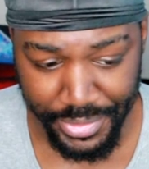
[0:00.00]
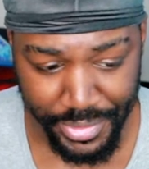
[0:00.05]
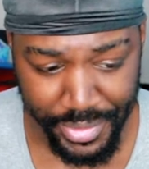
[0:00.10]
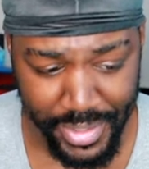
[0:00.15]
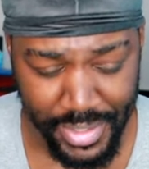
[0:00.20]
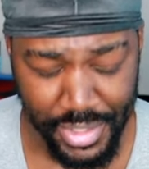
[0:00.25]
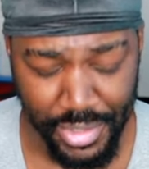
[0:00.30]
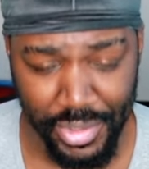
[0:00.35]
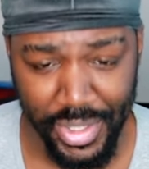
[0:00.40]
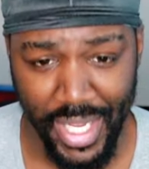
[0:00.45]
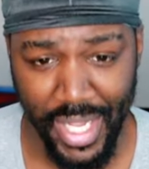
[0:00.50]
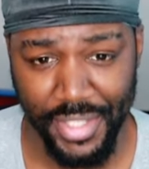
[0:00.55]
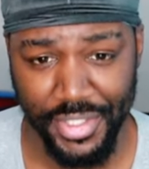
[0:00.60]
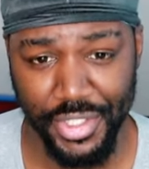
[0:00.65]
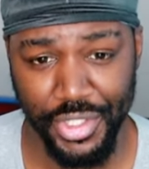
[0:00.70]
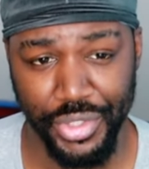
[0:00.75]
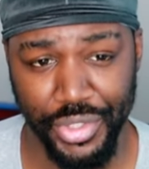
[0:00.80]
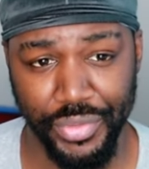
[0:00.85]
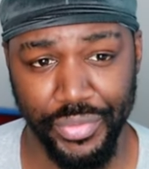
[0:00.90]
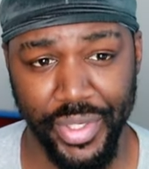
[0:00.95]
during
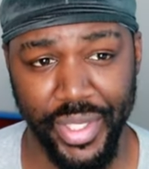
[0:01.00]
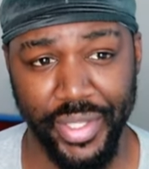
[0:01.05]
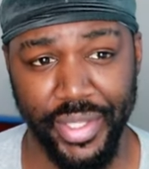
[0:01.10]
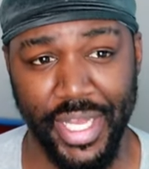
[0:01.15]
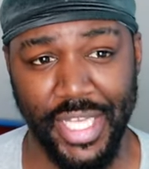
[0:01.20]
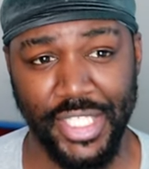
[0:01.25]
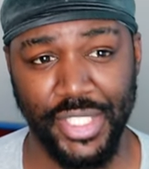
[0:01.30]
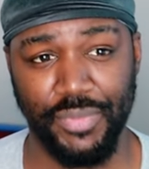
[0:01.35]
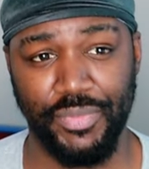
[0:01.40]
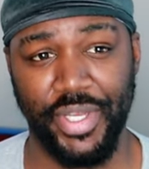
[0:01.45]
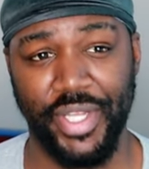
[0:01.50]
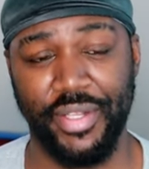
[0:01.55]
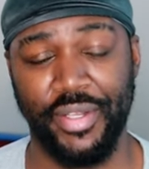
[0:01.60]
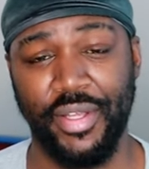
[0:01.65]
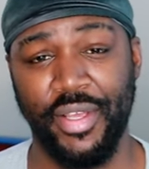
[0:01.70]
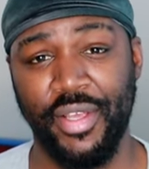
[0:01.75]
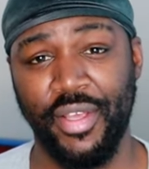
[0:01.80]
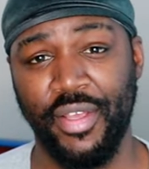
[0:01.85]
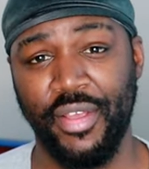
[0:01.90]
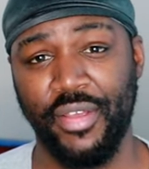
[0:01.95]
2003 that's
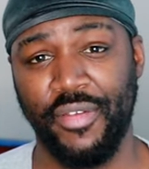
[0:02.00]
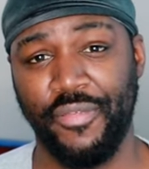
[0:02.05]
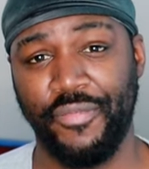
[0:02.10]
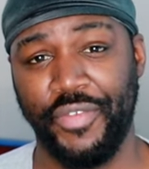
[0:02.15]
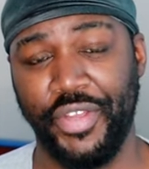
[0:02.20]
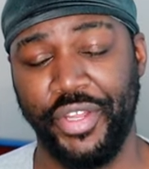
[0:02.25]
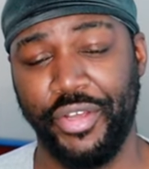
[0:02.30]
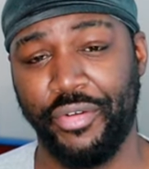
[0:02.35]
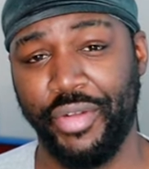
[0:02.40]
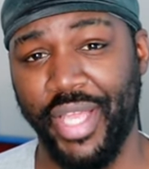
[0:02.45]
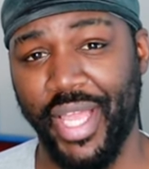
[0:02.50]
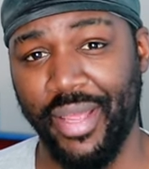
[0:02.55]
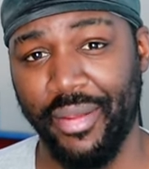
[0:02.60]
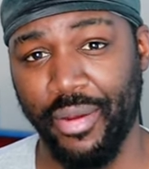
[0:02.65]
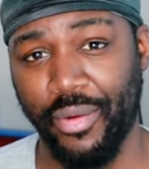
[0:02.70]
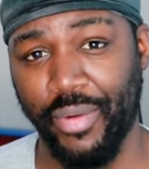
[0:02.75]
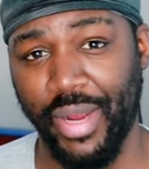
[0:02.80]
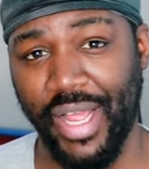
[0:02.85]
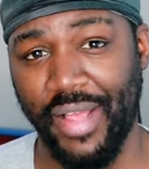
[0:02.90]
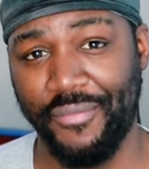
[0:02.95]
when video
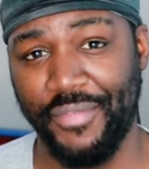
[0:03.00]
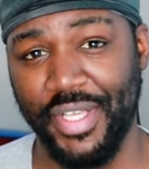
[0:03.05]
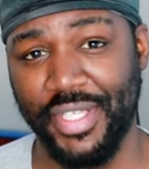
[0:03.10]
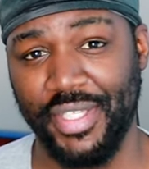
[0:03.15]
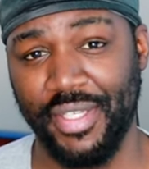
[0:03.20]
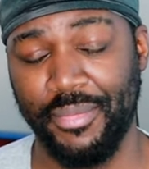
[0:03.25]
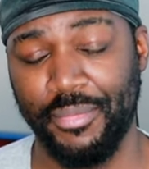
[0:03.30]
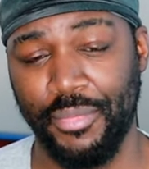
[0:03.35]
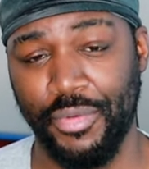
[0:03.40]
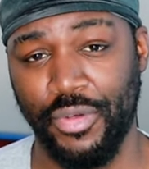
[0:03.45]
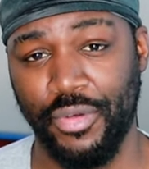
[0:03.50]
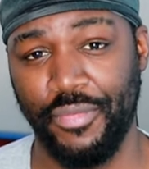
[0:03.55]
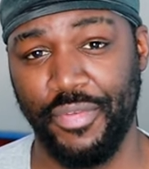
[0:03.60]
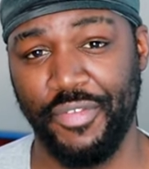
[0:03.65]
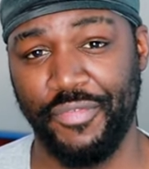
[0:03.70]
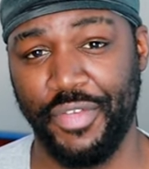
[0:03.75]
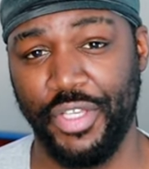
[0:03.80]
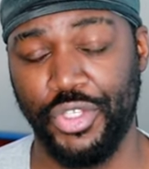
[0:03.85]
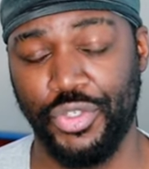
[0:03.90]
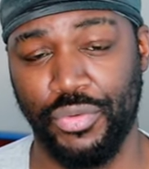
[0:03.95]
game graphics and
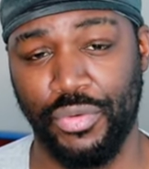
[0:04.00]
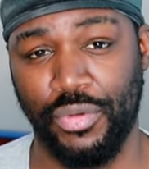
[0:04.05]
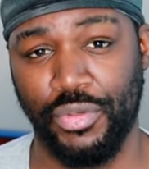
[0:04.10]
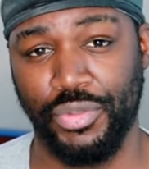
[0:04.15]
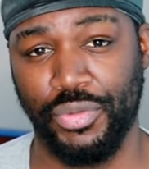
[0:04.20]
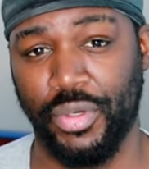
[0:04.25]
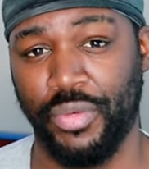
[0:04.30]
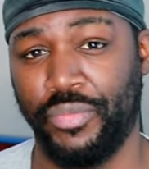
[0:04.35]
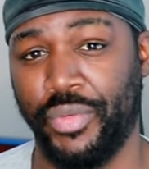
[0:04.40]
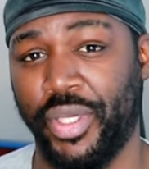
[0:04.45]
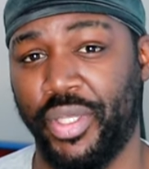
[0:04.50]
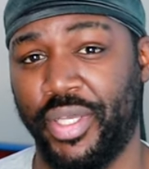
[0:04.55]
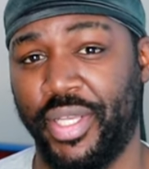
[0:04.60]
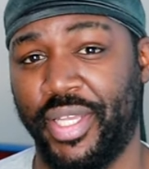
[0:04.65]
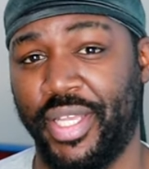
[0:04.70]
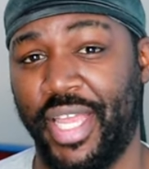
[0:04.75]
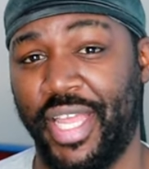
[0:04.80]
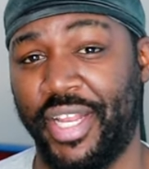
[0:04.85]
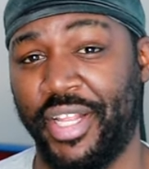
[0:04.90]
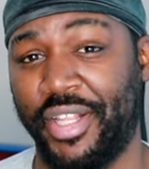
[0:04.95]
movie visuals were
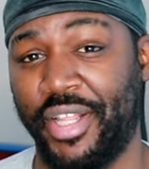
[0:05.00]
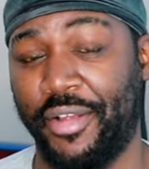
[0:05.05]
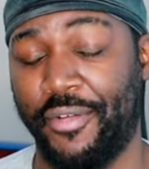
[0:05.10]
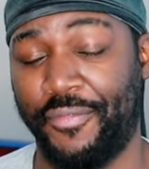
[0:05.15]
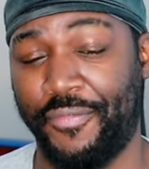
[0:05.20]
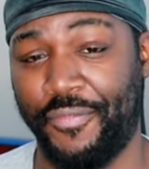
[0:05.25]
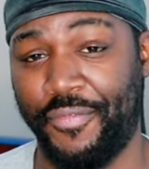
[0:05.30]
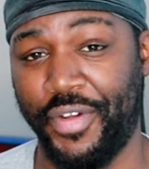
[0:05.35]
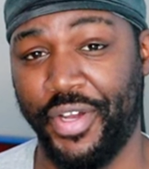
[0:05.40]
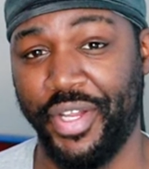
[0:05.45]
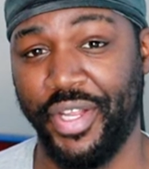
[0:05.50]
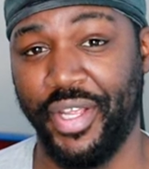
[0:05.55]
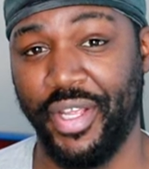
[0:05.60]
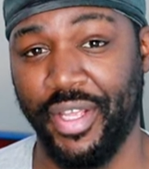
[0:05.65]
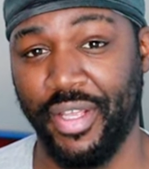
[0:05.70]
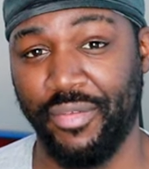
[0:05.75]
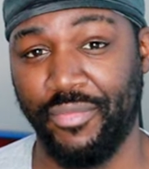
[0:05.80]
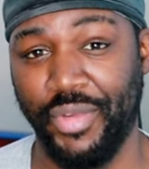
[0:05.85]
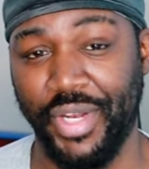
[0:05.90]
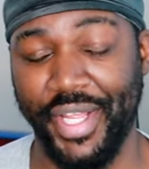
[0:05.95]
really getting their
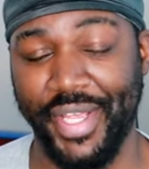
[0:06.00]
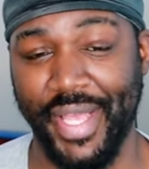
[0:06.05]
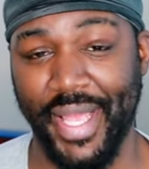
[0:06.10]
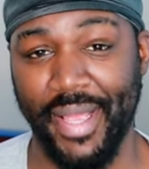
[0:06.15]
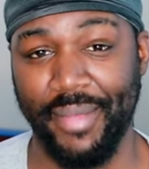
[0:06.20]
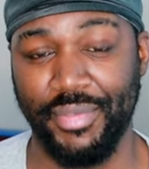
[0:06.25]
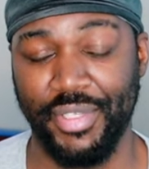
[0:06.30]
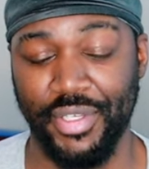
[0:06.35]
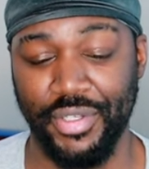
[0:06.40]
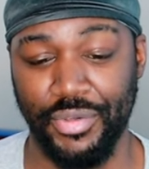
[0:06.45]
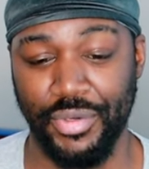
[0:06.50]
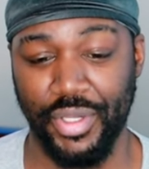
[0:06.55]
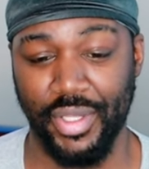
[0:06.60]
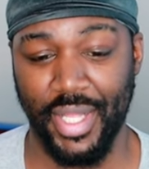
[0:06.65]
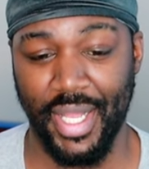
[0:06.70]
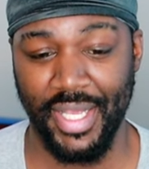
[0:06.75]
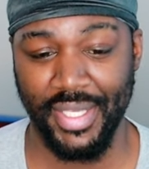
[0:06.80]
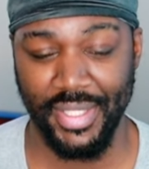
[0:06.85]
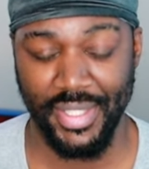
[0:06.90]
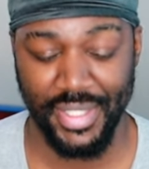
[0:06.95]
footing when it came to
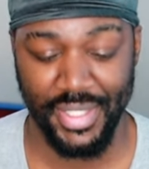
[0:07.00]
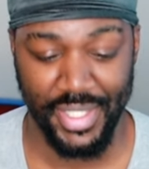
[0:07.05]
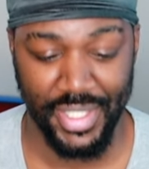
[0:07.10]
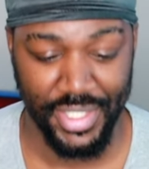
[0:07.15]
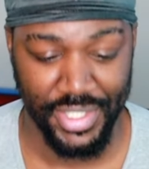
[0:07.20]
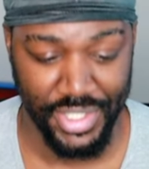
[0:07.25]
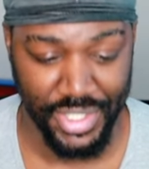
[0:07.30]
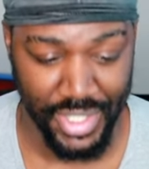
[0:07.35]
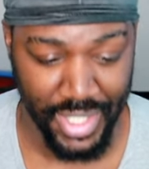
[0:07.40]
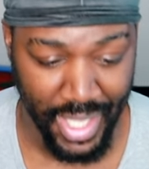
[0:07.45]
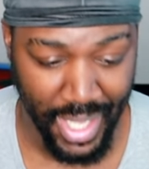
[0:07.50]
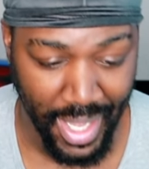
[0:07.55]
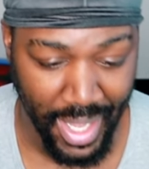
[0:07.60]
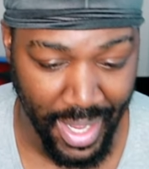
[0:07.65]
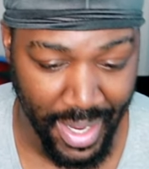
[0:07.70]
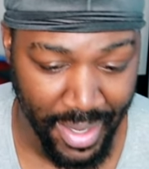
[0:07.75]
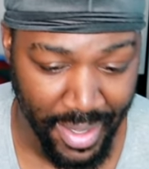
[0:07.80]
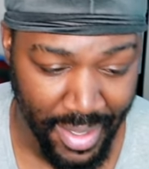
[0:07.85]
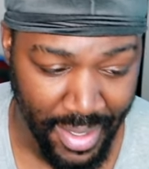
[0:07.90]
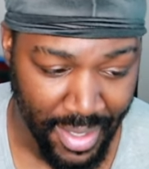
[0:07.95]
utilizing
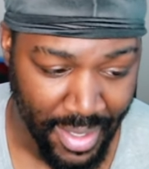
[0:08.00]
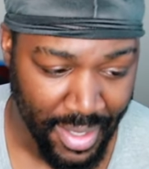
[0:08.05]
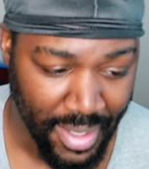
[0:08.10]
cgi